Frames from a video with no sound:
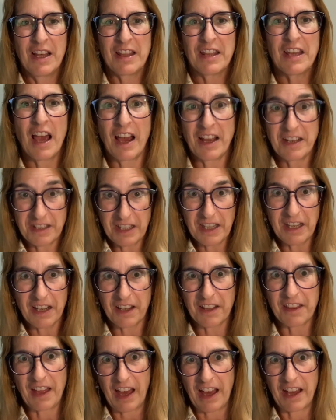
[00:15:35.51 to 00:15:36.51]
the
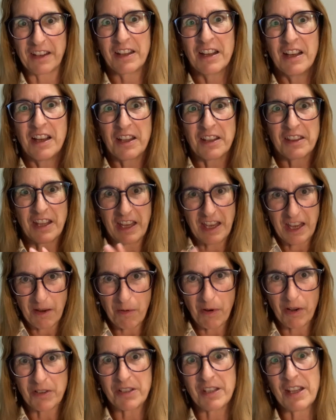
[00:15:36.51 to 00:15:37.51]
idea that the
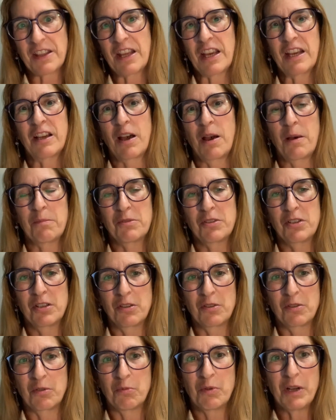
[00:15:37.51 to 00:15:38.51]
heroes that they come
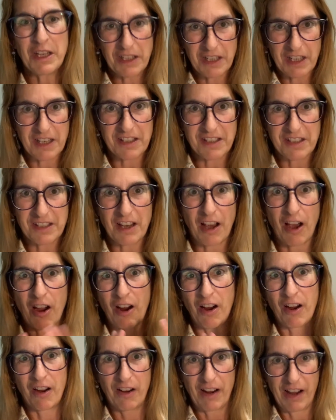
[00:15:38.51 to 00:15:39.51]
to witness
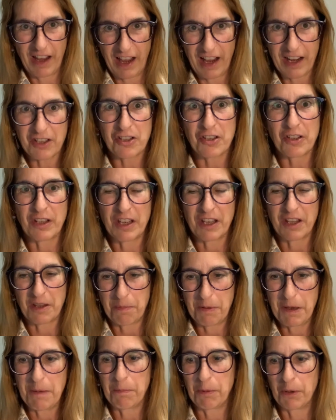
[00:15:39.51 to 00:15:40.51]
are actually the
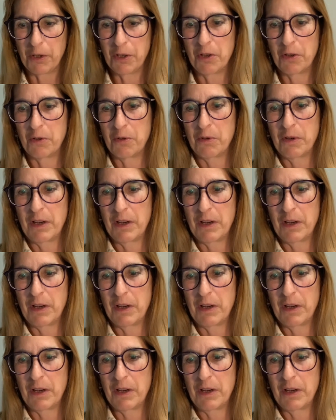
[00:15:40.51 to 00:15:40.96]
people who,